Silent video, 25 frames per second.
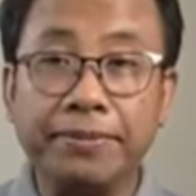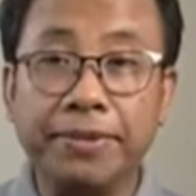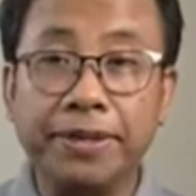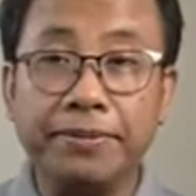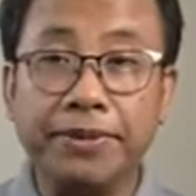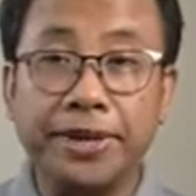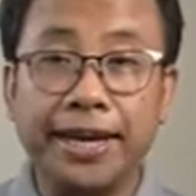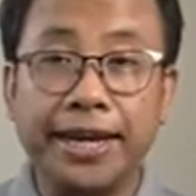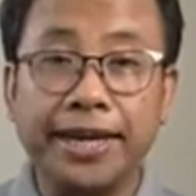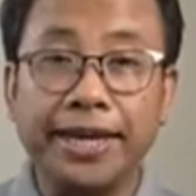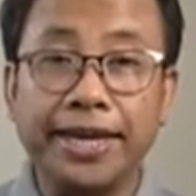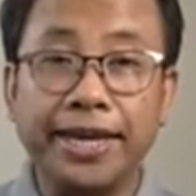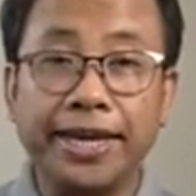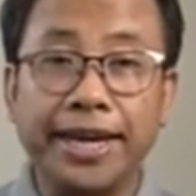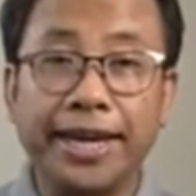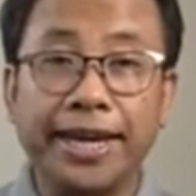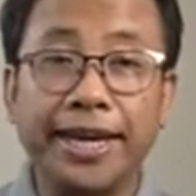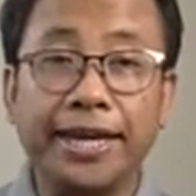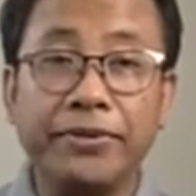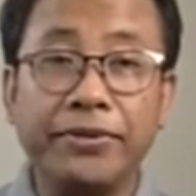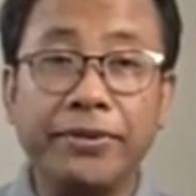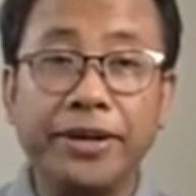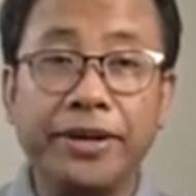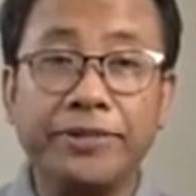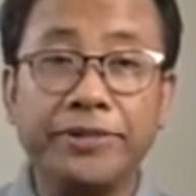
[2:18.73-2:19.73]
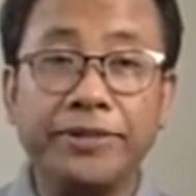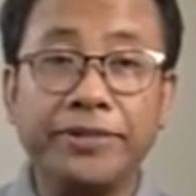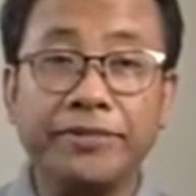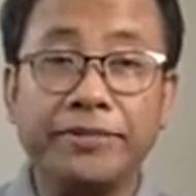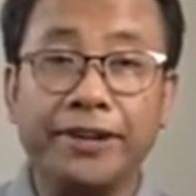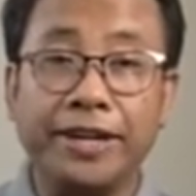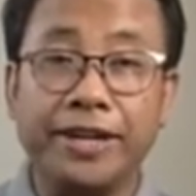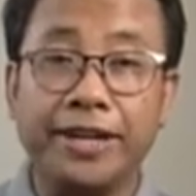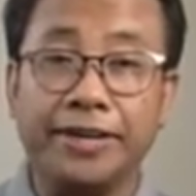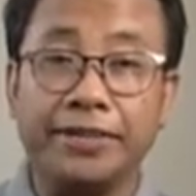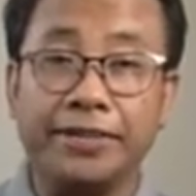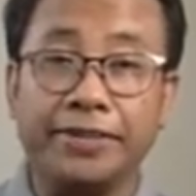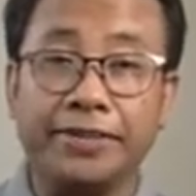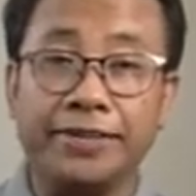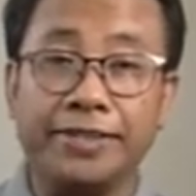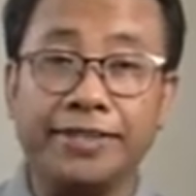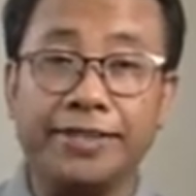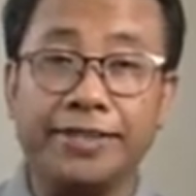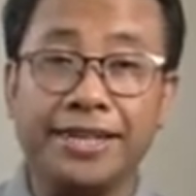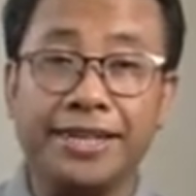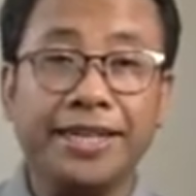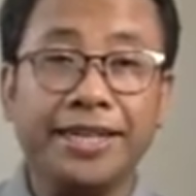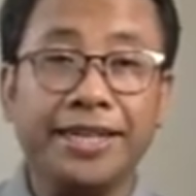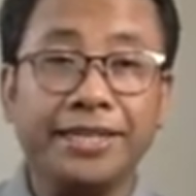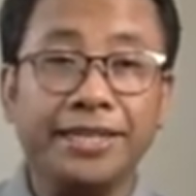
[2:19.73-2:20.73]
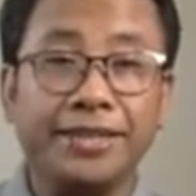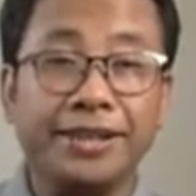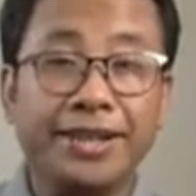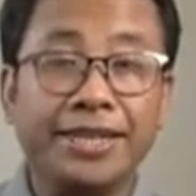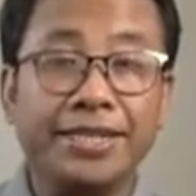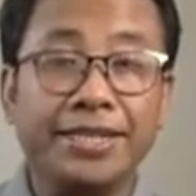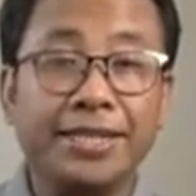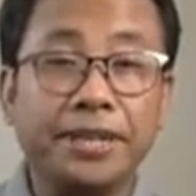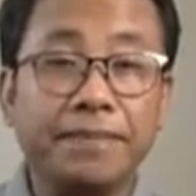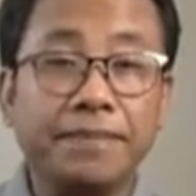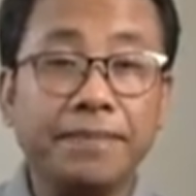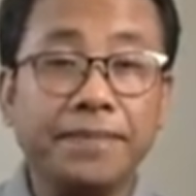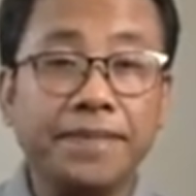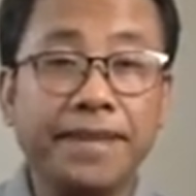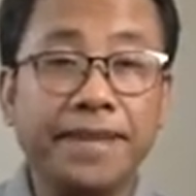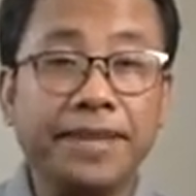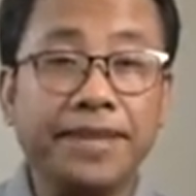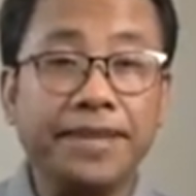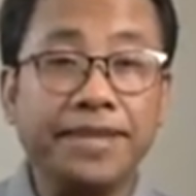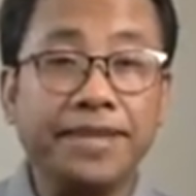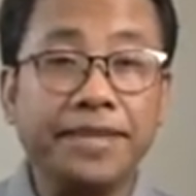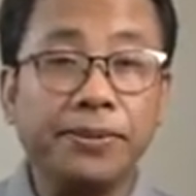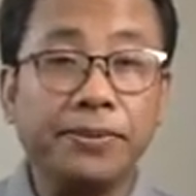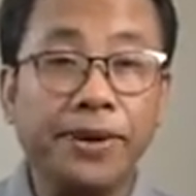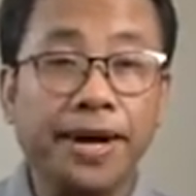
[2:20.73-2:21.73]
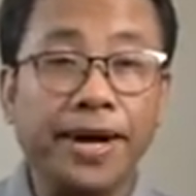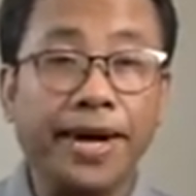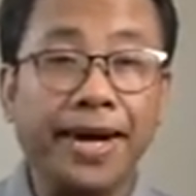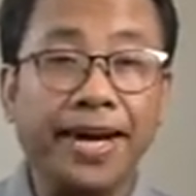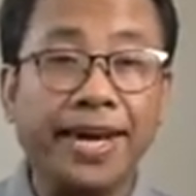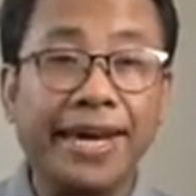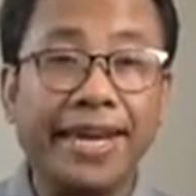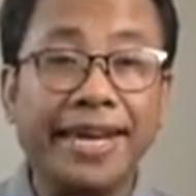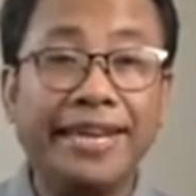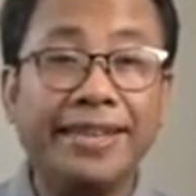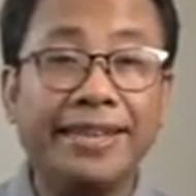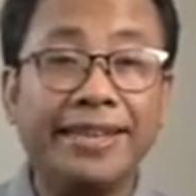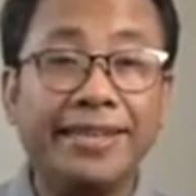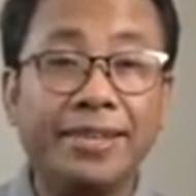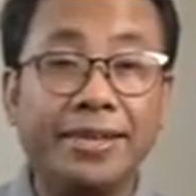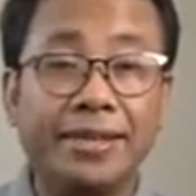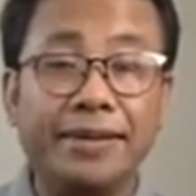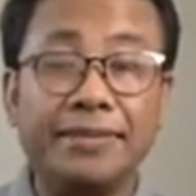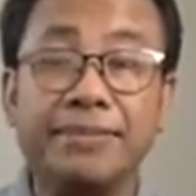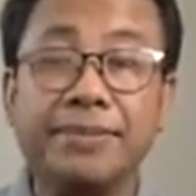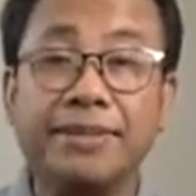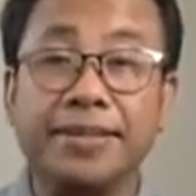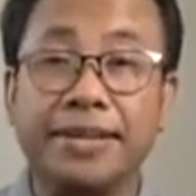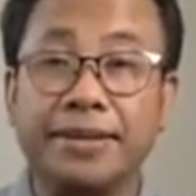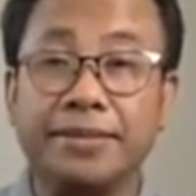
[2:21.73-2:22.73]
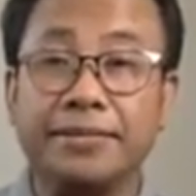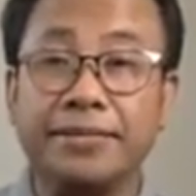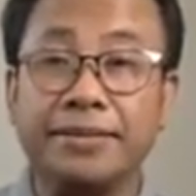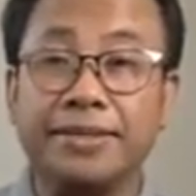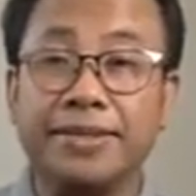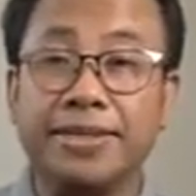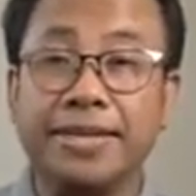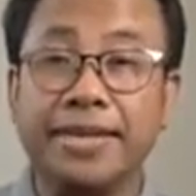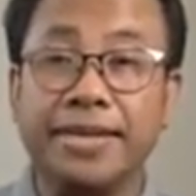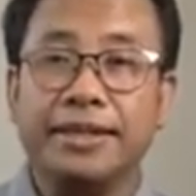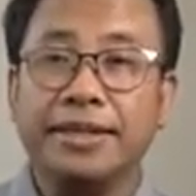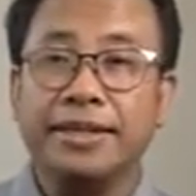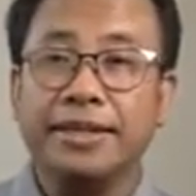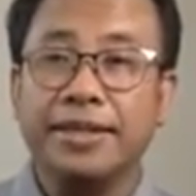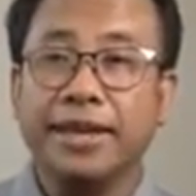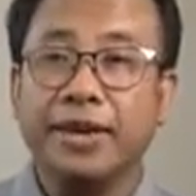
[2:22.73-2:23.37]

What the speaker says: y and we have the variable z. So let's represent this y in terms of z.